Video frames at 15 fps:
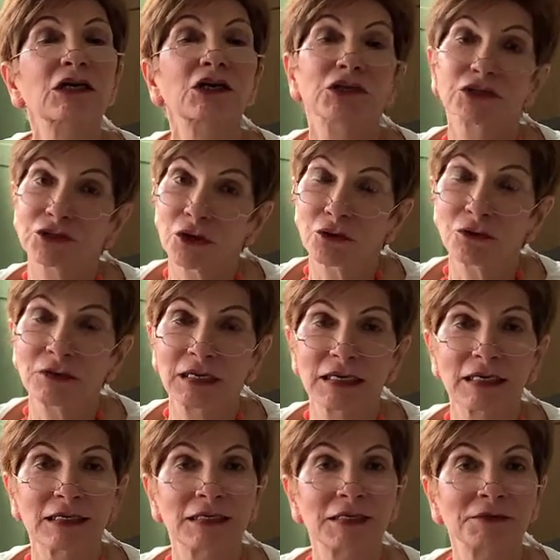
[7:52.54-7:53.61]
So
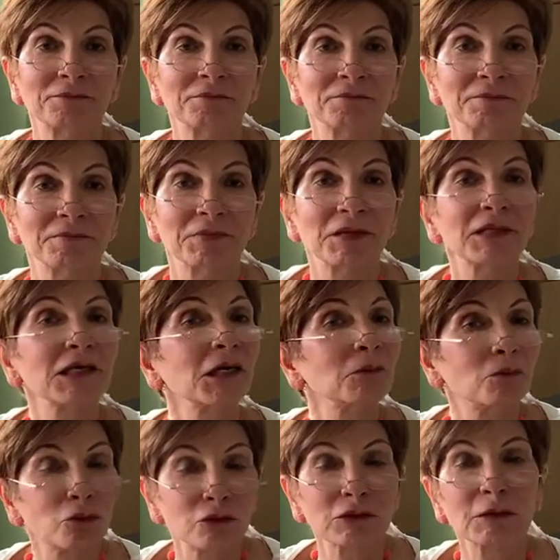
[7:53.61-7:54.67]
there
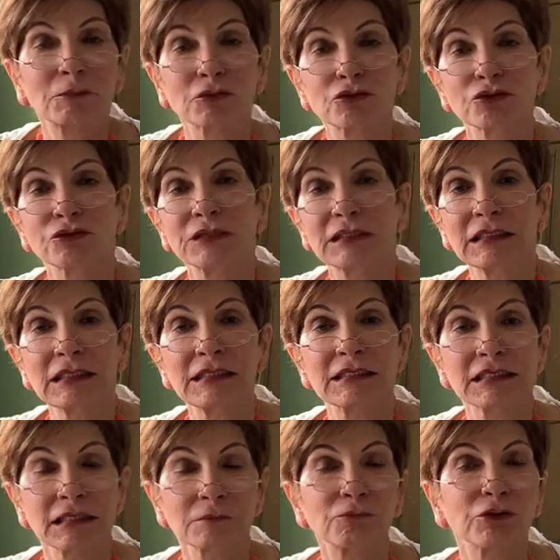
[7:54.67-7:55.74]
are more
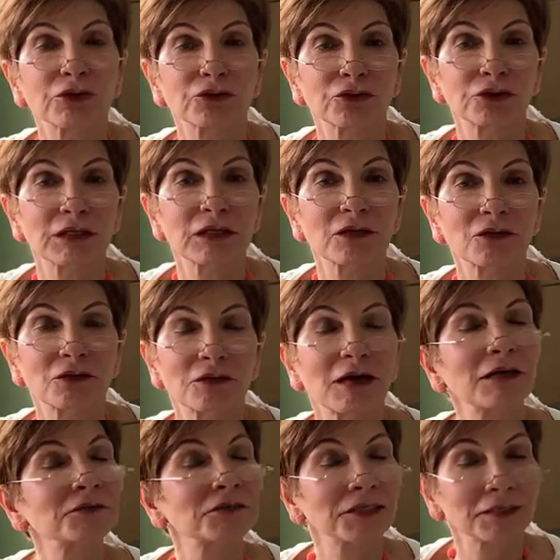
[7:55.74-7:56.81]
opportunities in Puerto Rico.
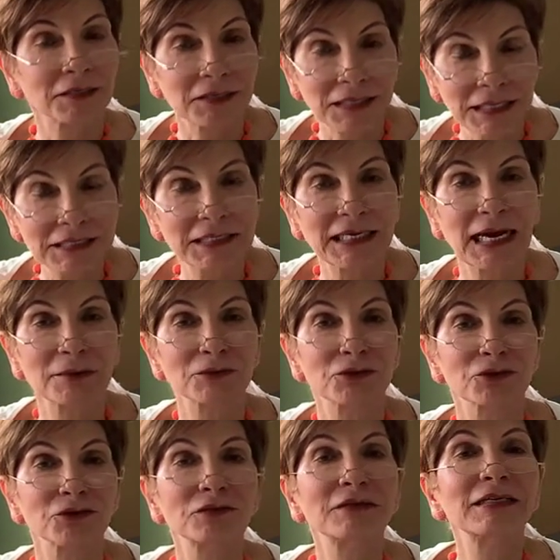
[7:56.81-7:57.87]
Until the next
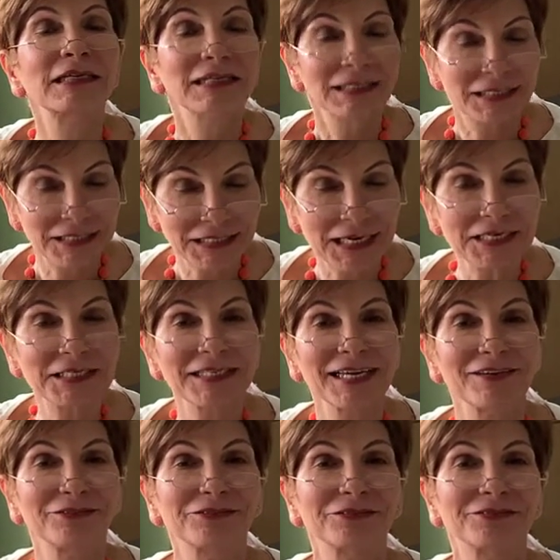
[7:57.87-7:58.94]
capsule, stay safe.